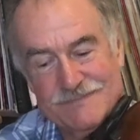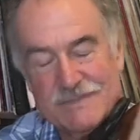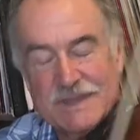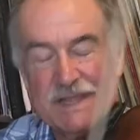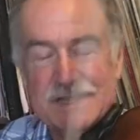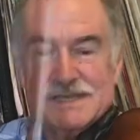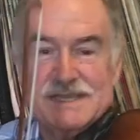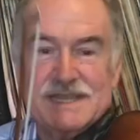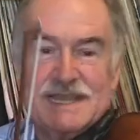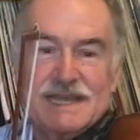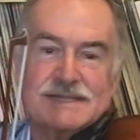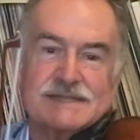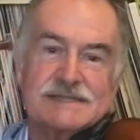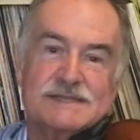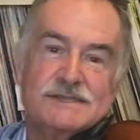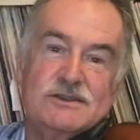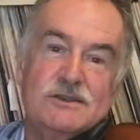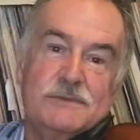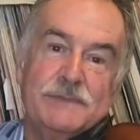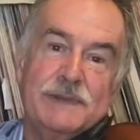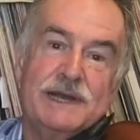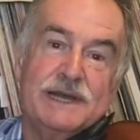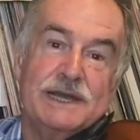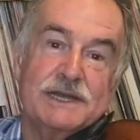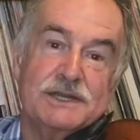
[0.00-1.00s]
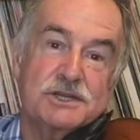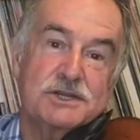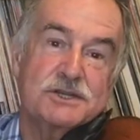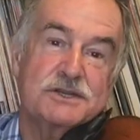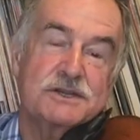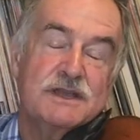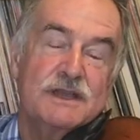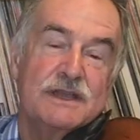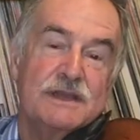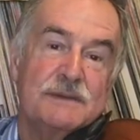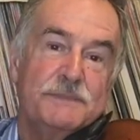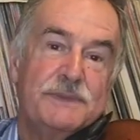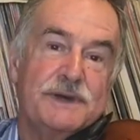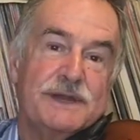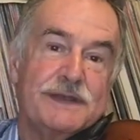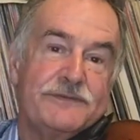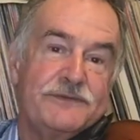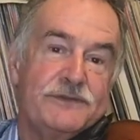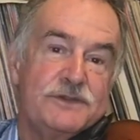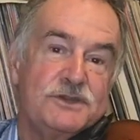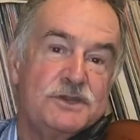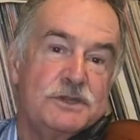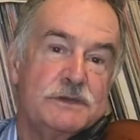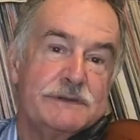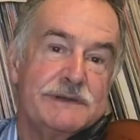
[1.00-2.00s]
So that's too much, but if
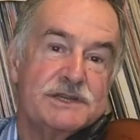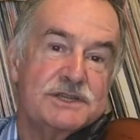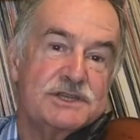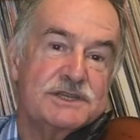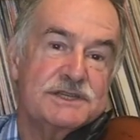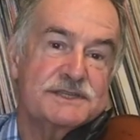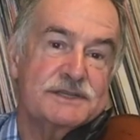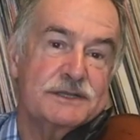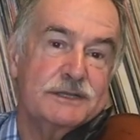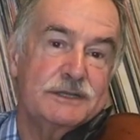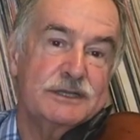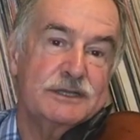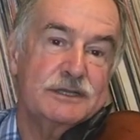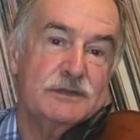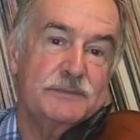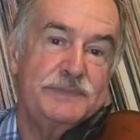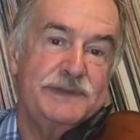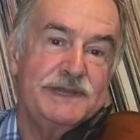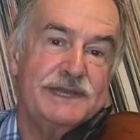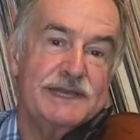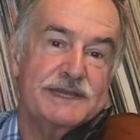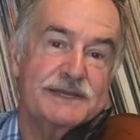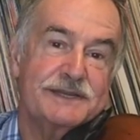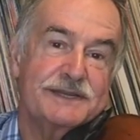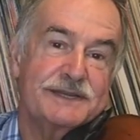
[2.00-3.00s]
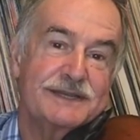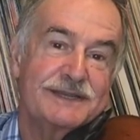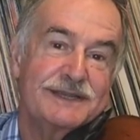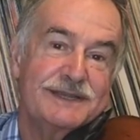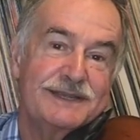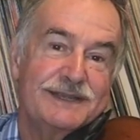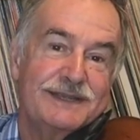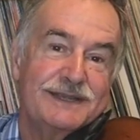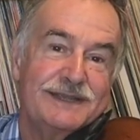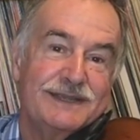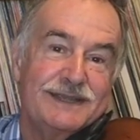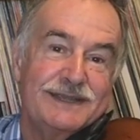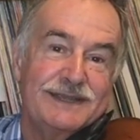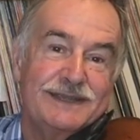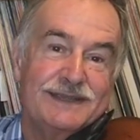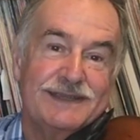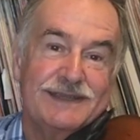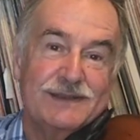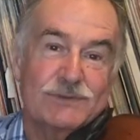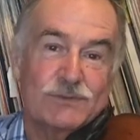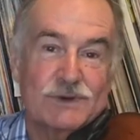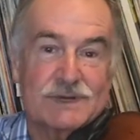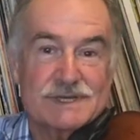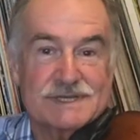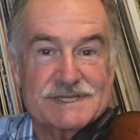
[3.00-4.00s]
you do it just a little bit,
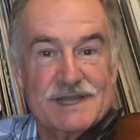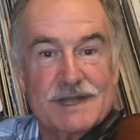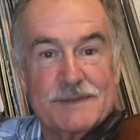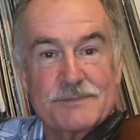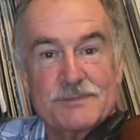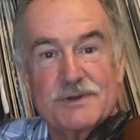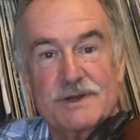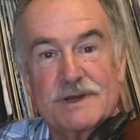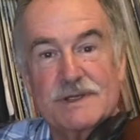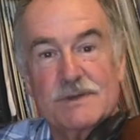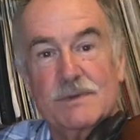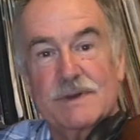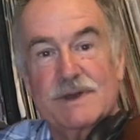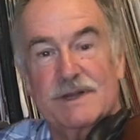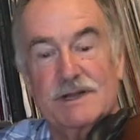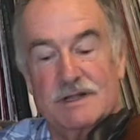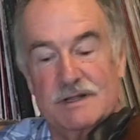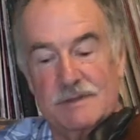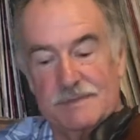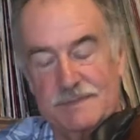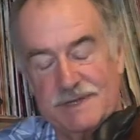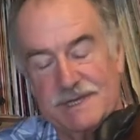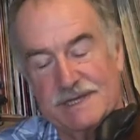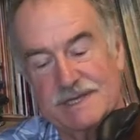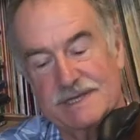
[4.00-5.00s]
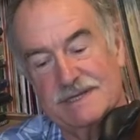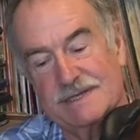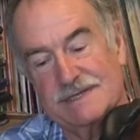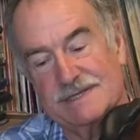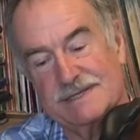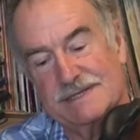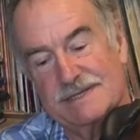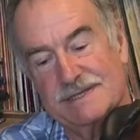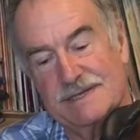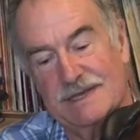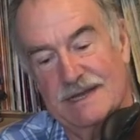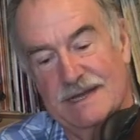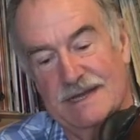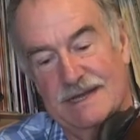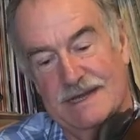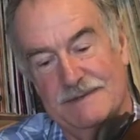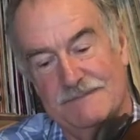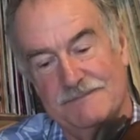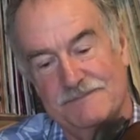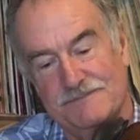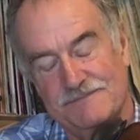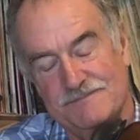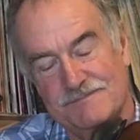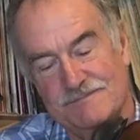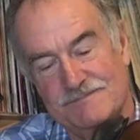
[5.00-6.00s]
it works out pretty well because
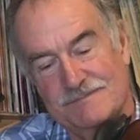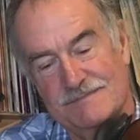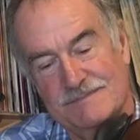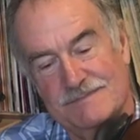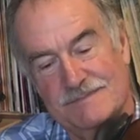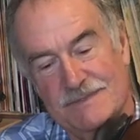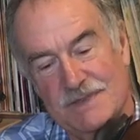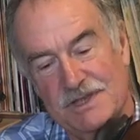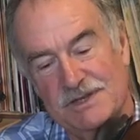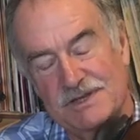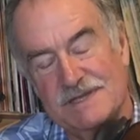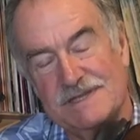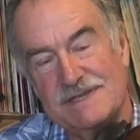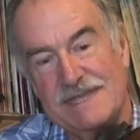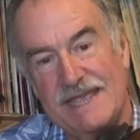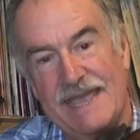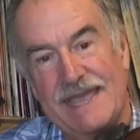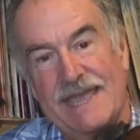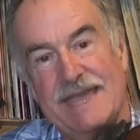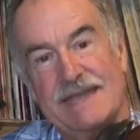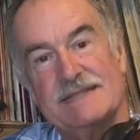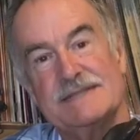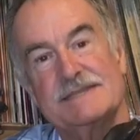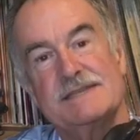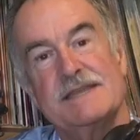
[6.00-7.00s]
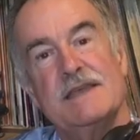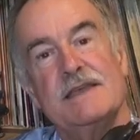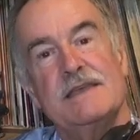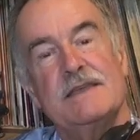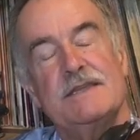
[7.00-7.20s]
it just adds.